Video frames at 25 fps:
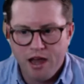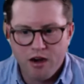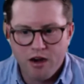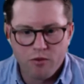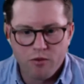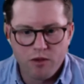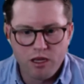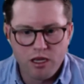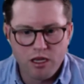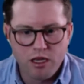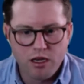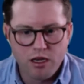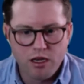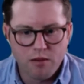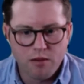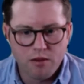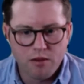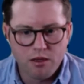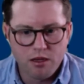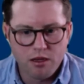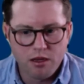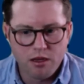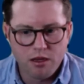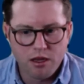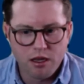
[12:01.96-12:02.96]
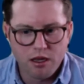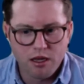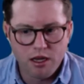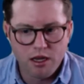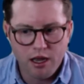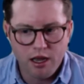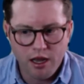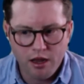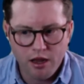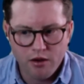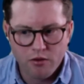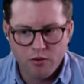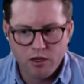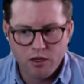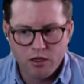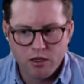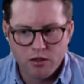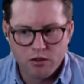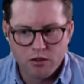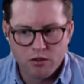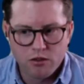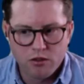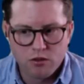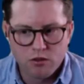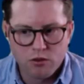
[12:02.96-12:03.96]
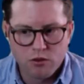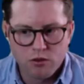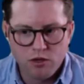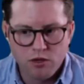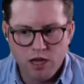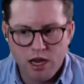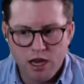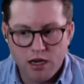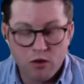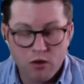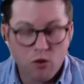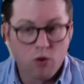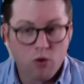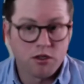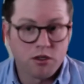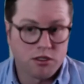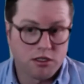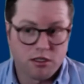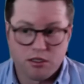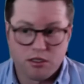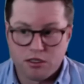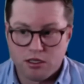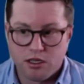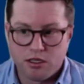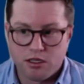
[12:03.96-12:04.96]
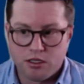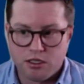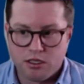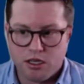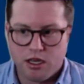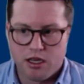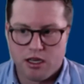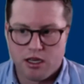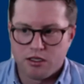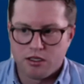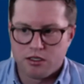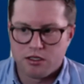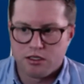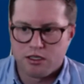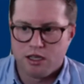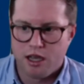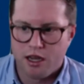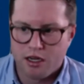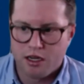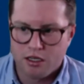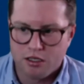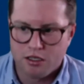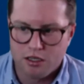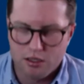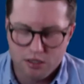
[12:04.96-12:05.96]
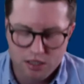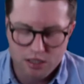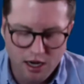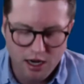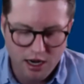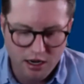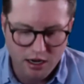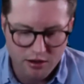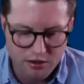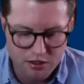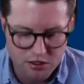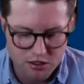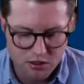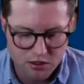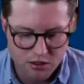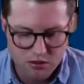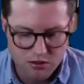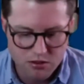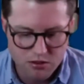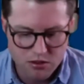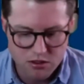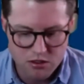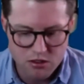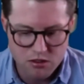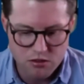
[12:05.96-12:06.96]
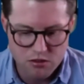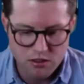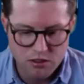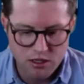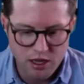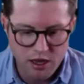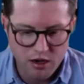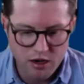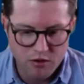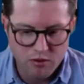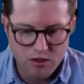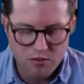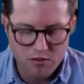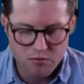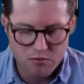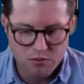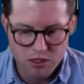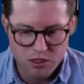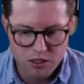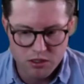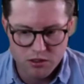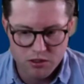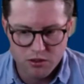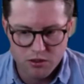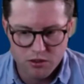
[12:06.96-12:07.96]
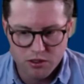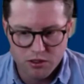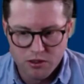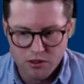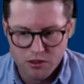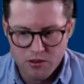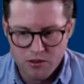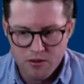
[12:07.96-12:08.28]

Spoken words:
we create courses, as Kyle has alluded to, and how do we build